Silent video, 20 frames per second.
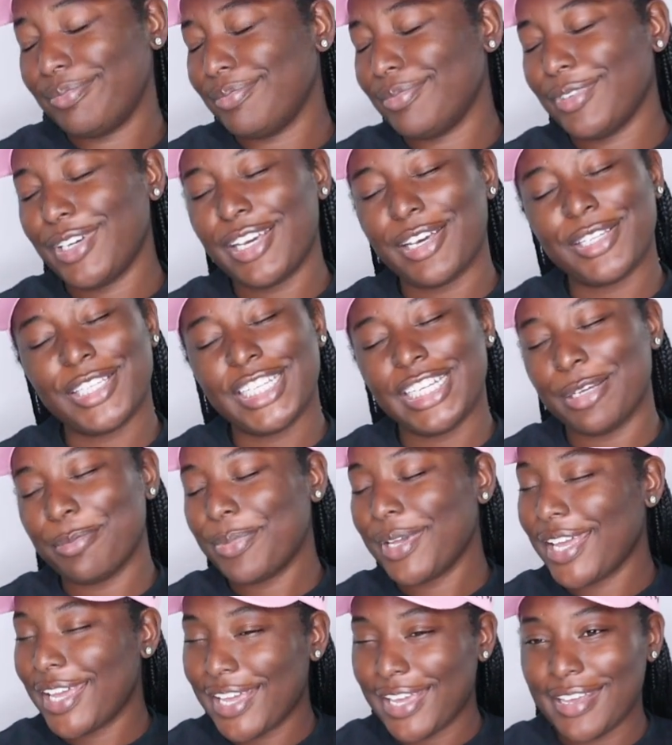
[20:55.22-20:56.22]
We're going to leave the
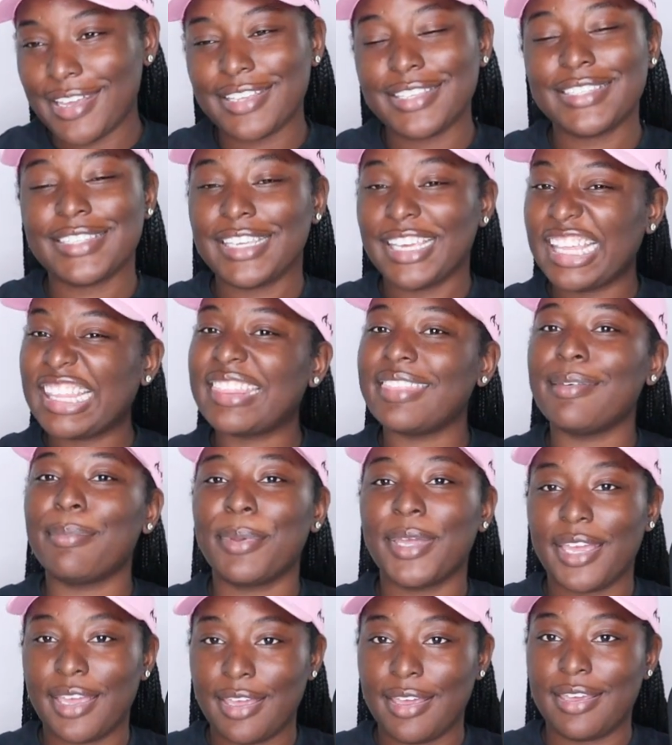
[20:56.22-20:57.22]
past in the
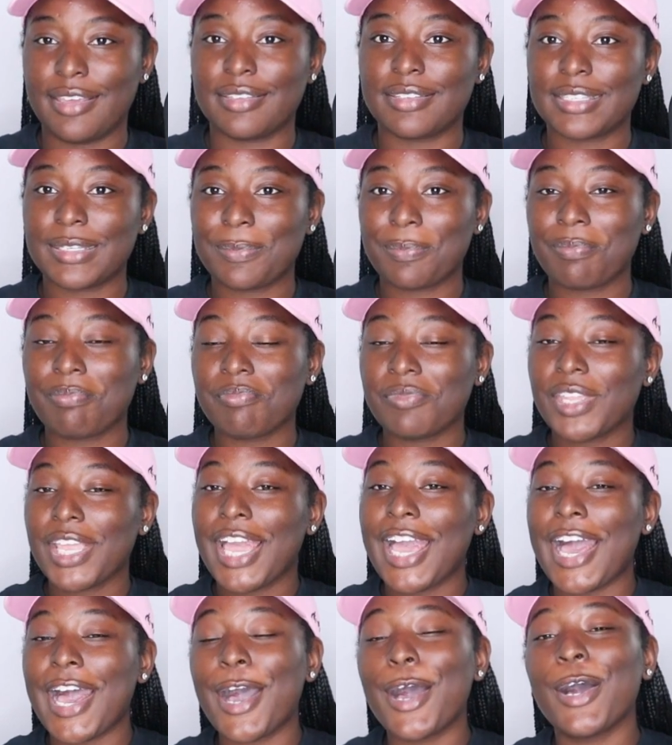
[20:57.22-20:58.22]
past.
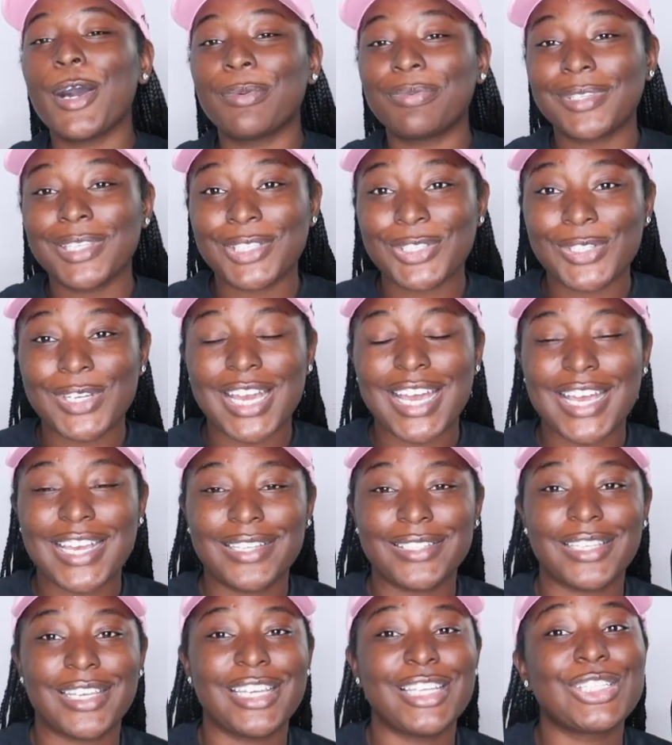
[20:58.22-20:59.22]
I hope that you
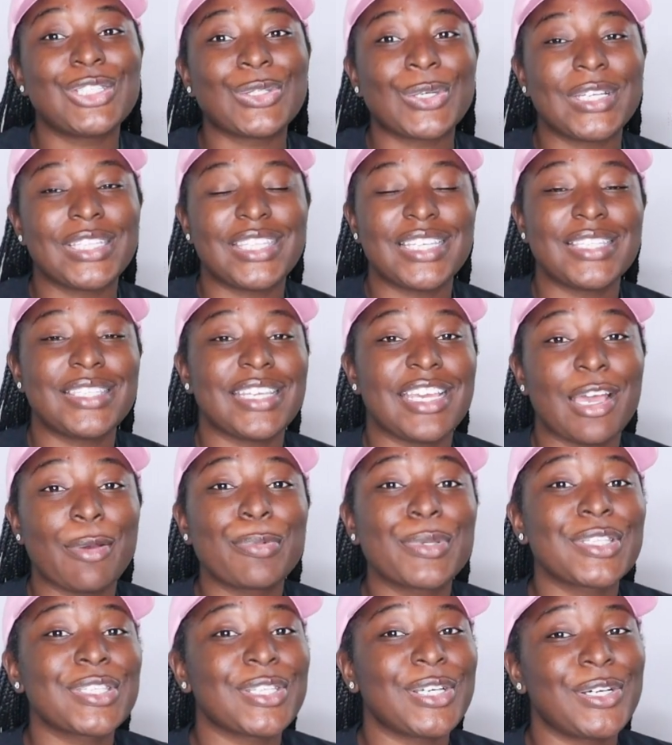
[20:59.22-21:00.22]
guys enjoyed this
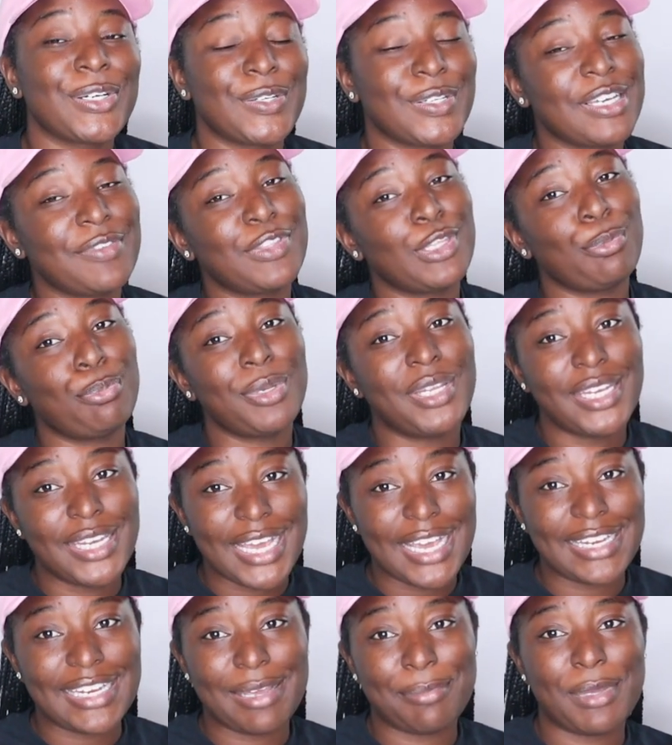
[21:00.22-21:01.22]
episode of the Be
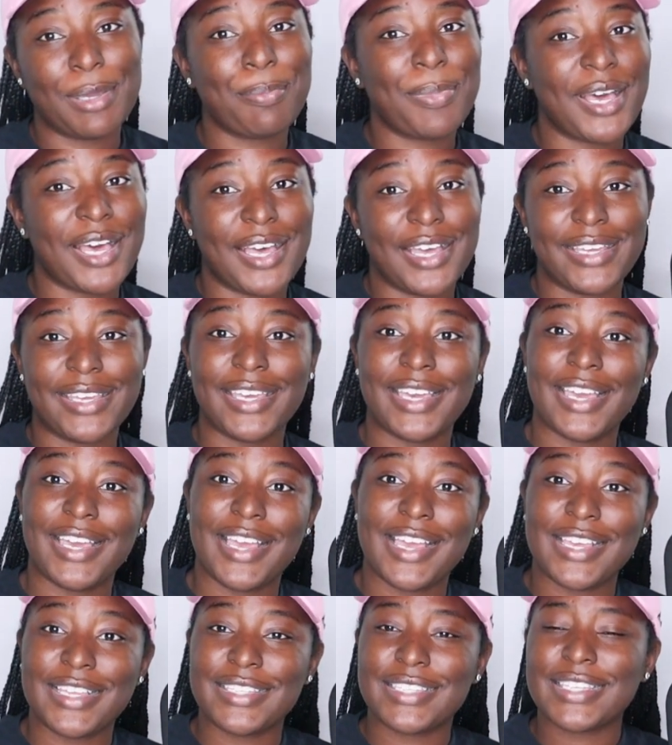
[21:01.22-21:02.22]
Dynamic
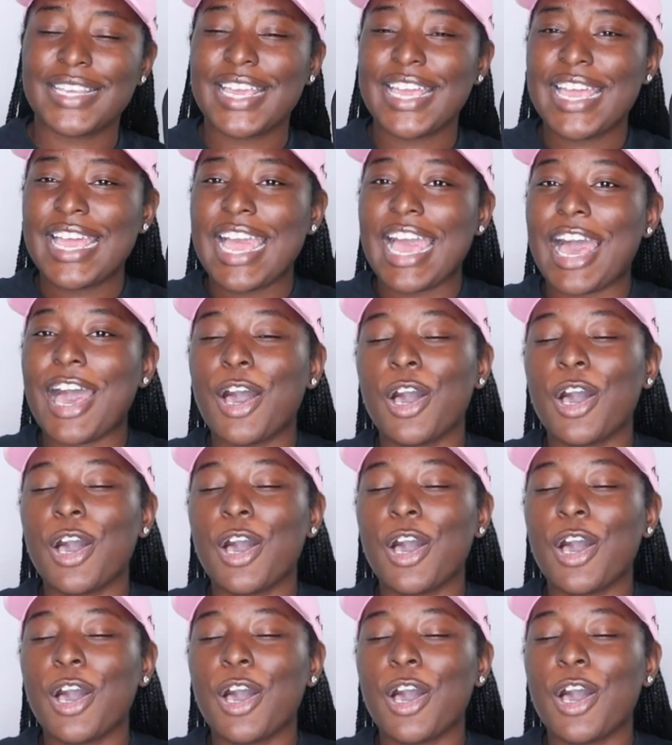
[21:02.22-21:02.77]
Podcast. I